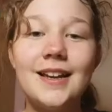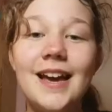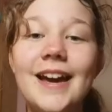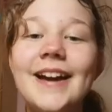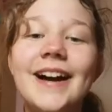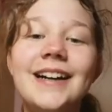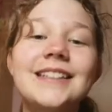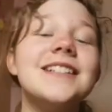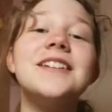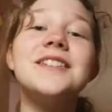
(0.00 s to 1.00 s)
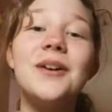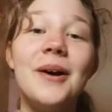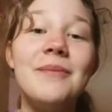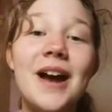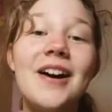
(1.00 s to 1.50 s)
Okay guys, so
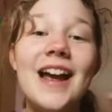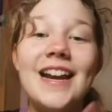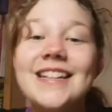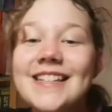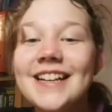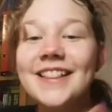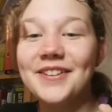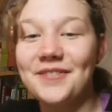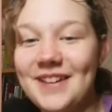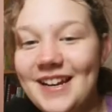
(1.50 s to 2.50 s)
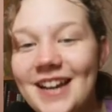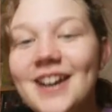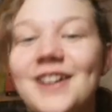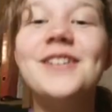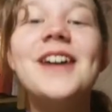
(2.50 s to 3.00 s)
I'm now editing the
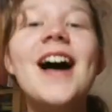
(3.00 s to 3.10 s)
video